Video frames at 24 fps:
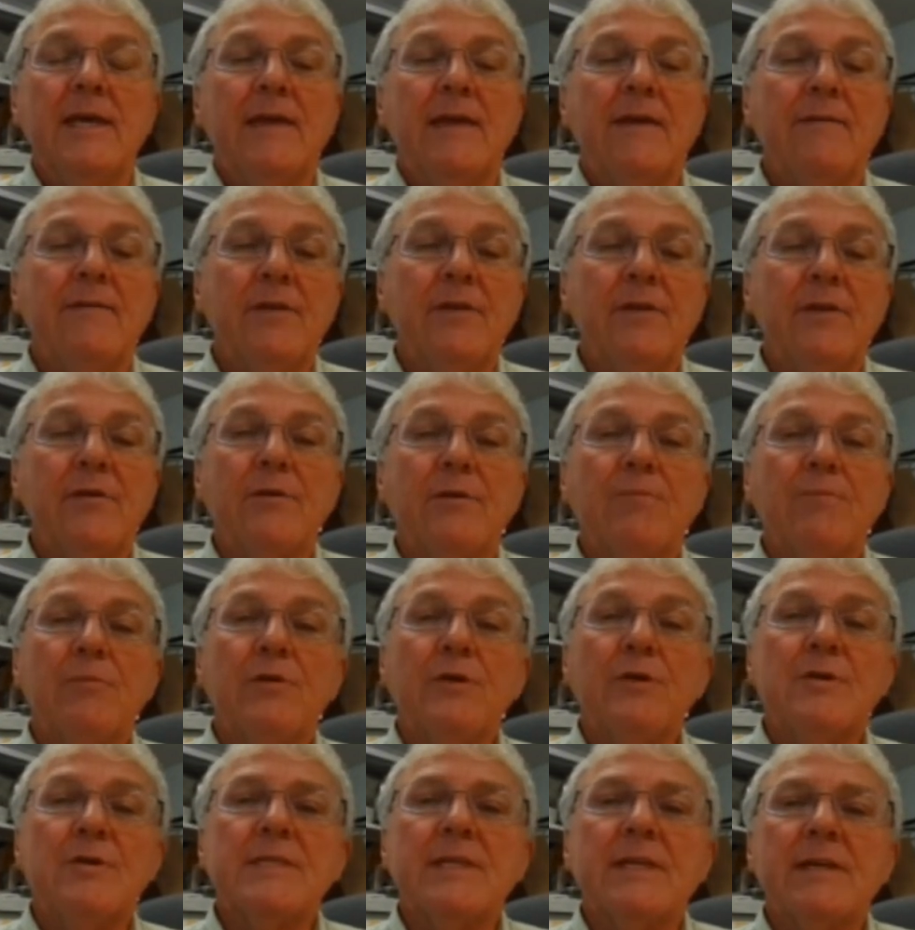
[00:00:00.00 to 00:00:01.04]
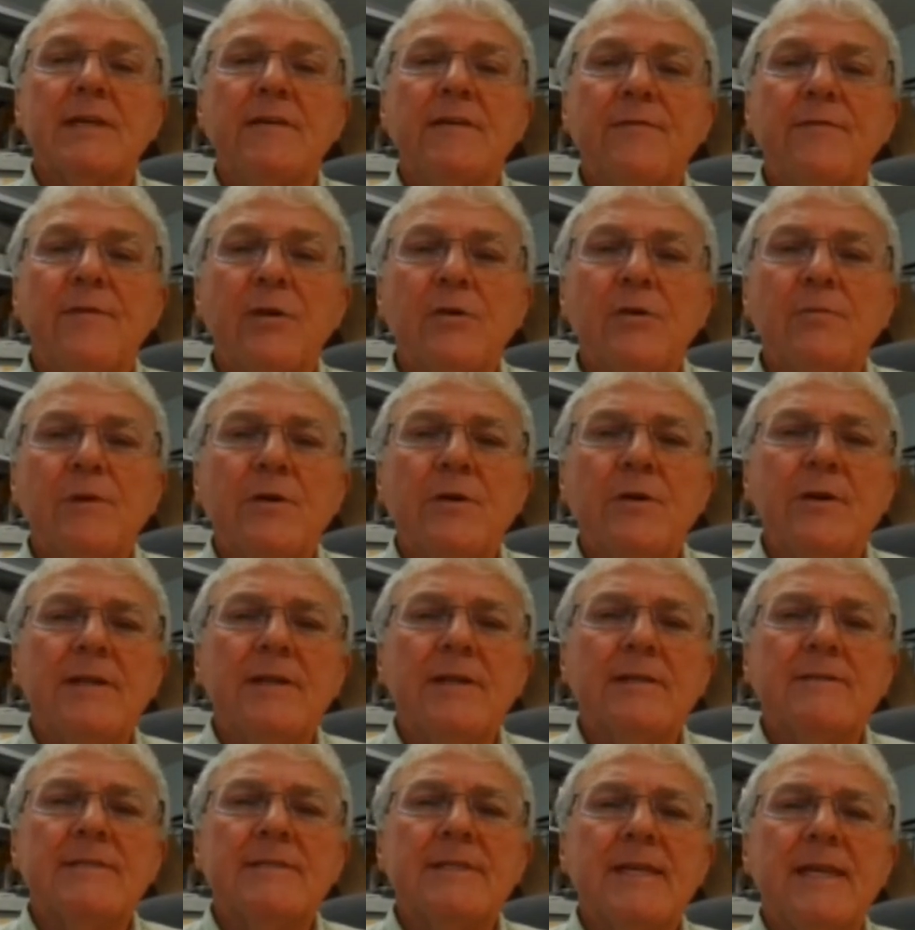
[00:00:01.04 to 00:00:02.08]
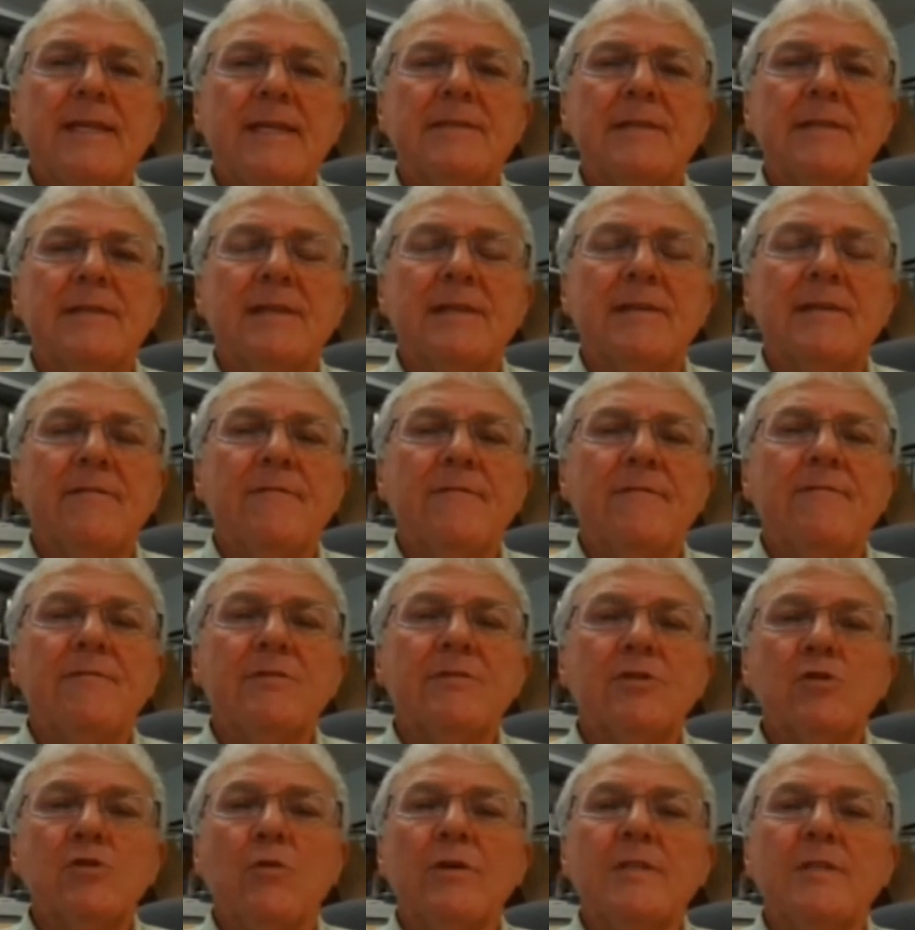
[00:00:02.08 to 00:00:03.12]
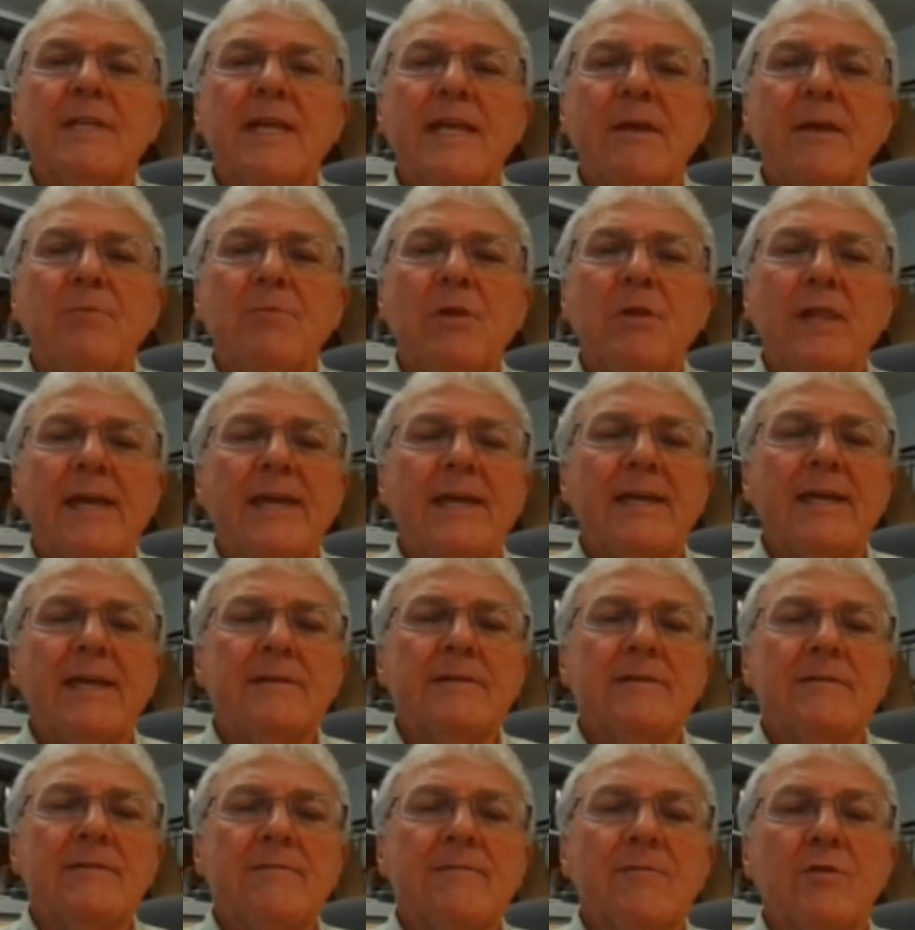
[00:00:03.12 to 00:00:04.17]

if you're producing a photoperiod sensitive short day plant